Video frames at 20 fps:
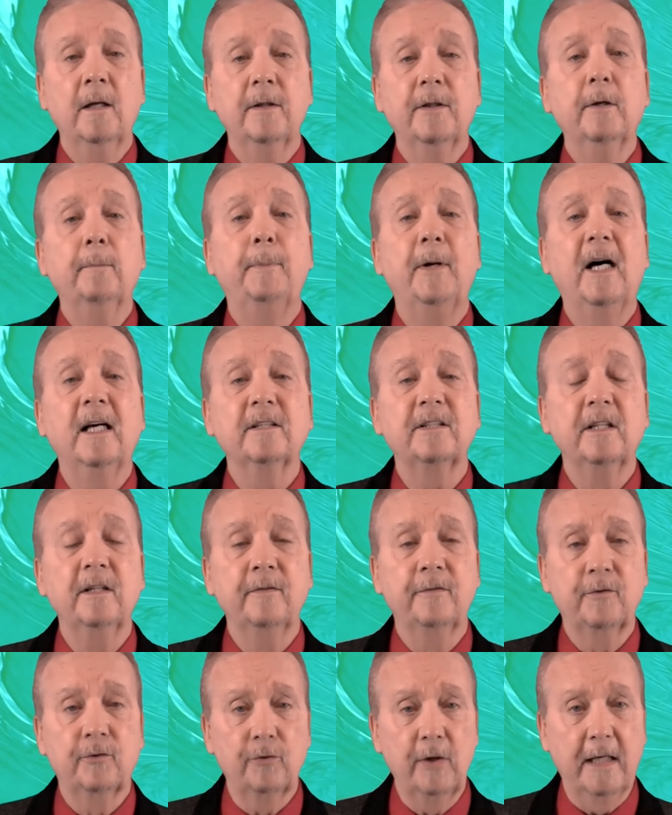The
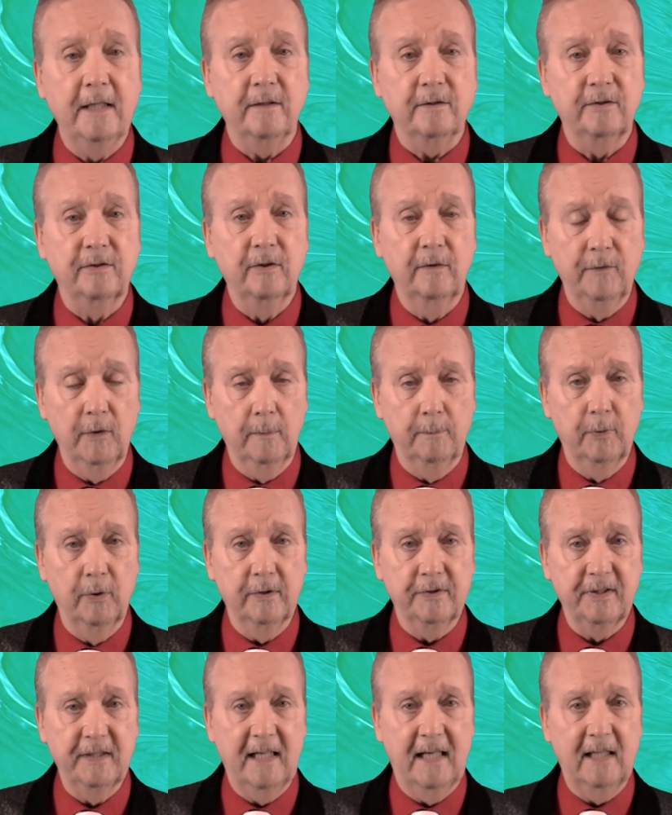positive traits of your
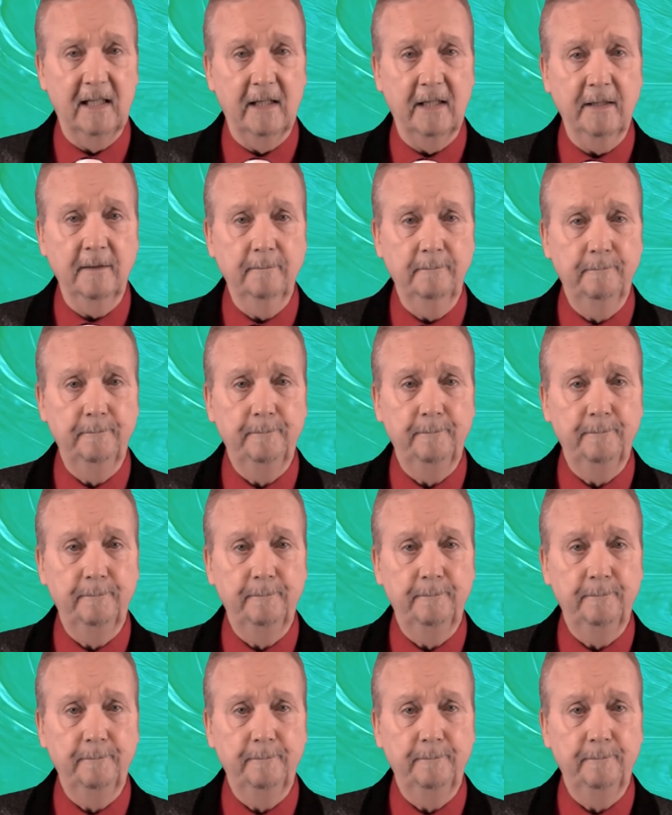personality.